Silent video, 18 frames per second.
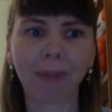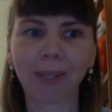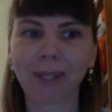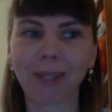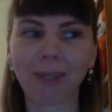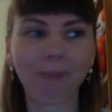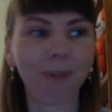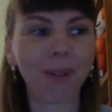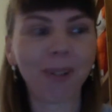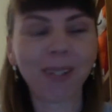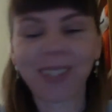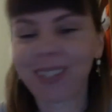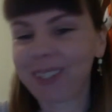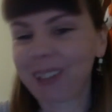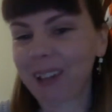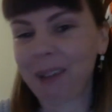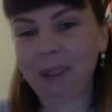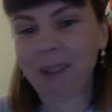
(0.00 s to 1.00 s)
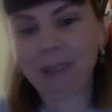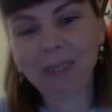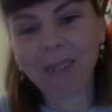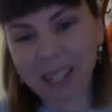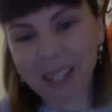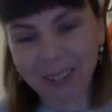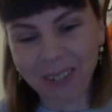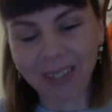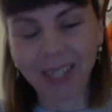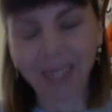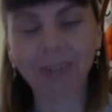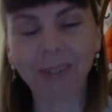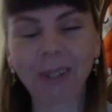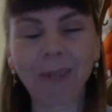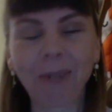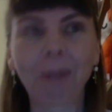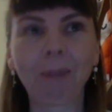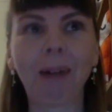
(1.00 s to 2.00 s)
because most of the time everything feels
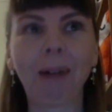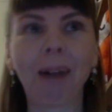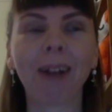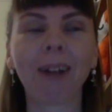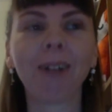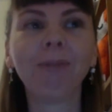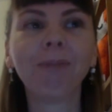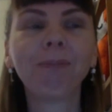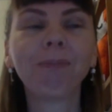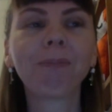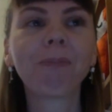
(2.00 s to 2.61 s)
difficult about it.